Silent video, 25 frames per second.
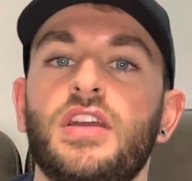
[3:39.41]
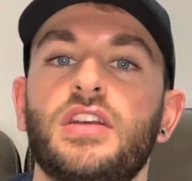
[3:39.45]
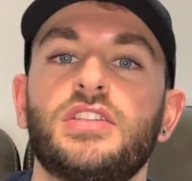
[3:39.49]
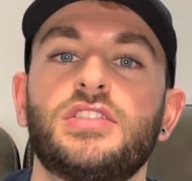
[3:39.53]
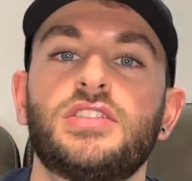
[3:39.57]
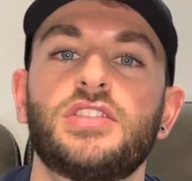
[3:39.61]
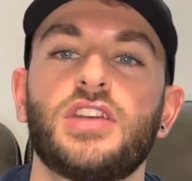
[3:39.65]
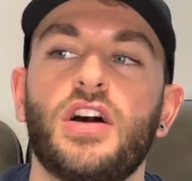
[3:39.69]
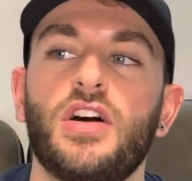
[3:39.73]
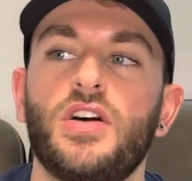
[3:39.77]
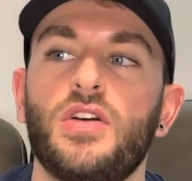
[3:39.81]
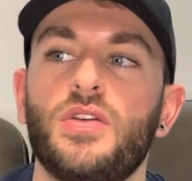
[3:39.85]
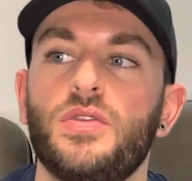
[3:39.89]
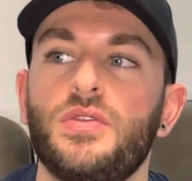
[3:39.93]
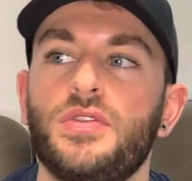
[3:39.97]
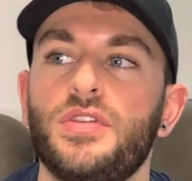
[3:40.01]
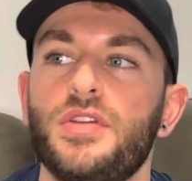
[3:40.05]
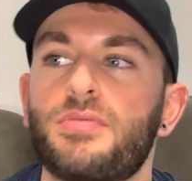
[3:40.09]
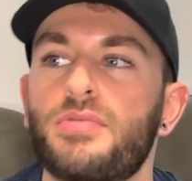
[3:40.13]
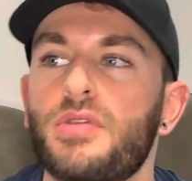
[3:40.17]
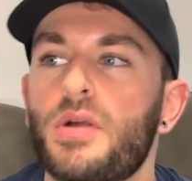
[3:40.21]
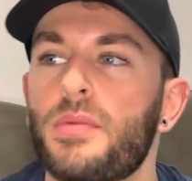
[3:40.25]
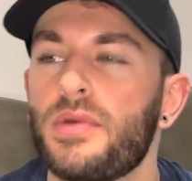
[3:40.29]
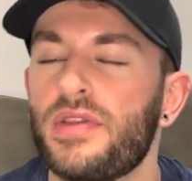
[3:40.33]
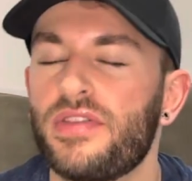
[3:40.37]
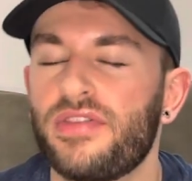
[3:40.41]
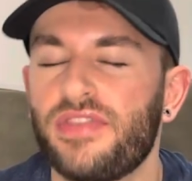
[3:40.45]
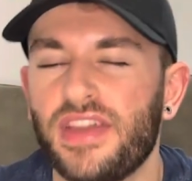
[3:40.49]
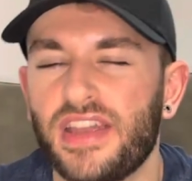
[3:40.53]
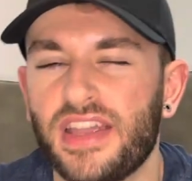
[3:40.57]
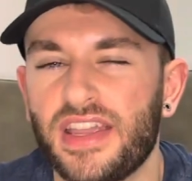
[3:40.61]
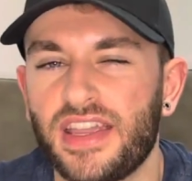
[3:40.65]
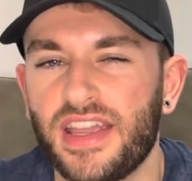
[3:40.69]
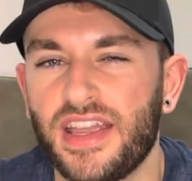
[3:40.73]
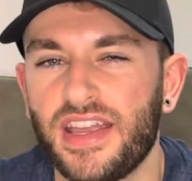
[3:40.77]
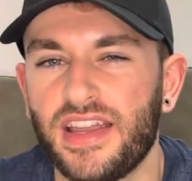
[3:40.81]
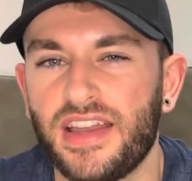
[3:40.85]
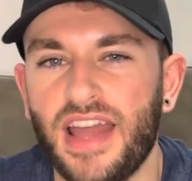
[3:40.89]
So you're probably
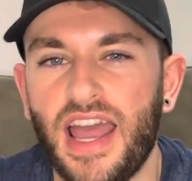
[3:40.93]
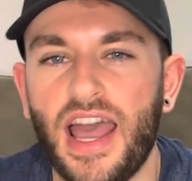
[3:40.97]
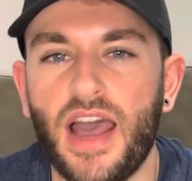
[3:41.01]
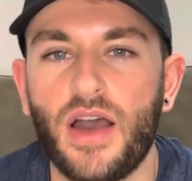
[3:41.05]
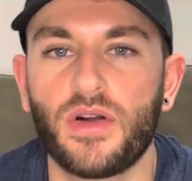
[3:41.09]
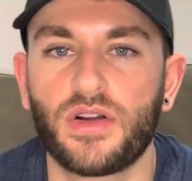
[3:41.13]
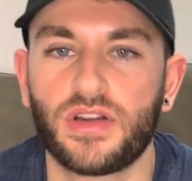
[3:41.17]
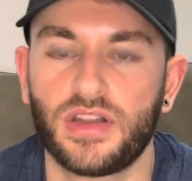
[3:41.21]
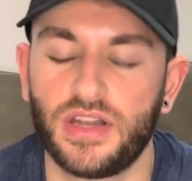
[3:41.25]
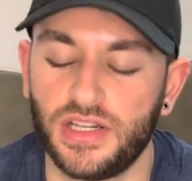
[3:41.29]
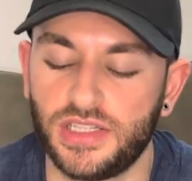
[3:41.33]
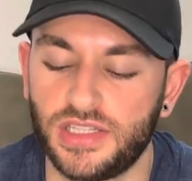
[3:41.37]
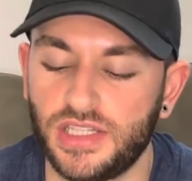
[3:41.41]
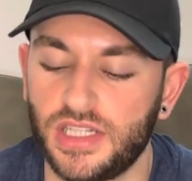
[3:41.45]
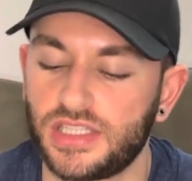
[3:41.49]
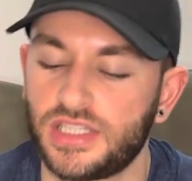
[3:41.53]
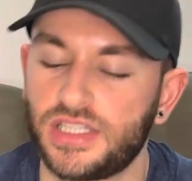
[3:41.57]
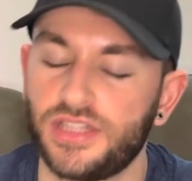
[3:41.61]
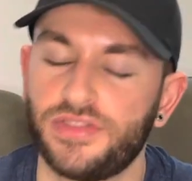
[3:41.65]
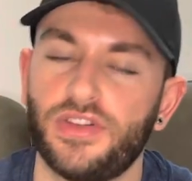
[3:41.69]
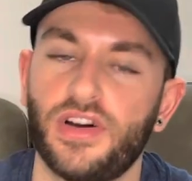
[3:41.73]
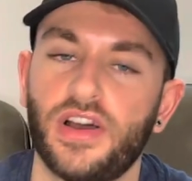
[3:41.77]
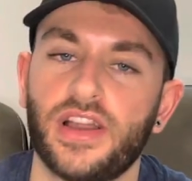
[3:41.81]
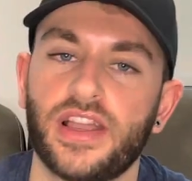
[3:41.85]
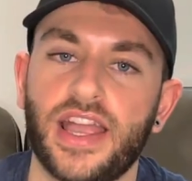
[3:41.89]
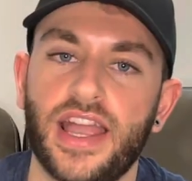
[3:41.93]
thinking, how can I justify